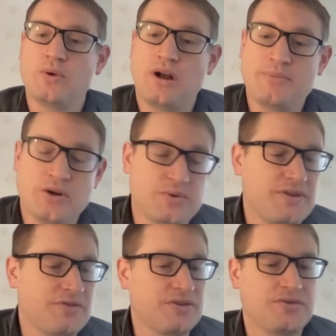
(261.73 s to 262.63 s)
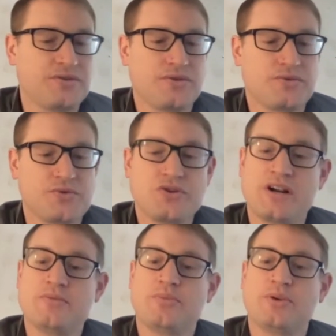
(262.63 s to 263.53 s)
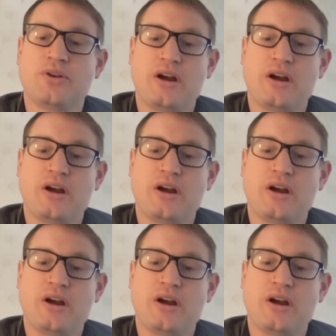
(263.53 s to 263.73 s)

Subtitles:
I'm here with the Sixers. We're trying to build